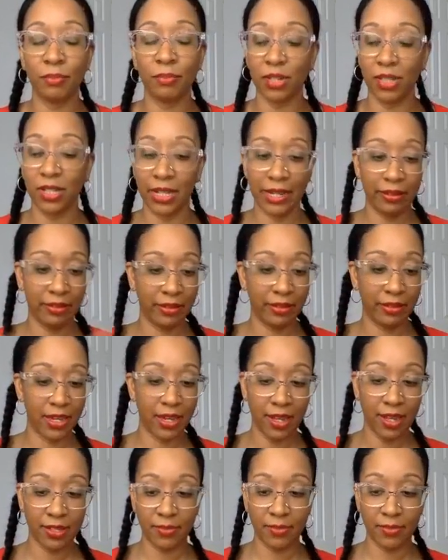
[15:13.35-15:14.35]
we're like, okay,
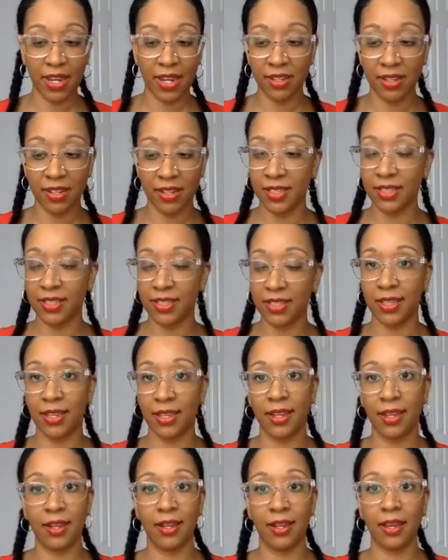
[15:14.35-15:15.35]
God's mad at us
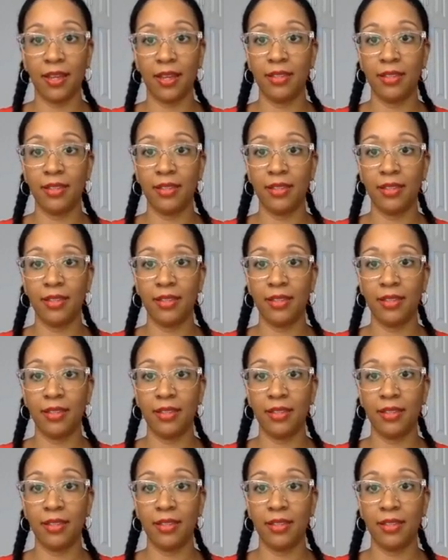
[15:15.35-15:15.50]
and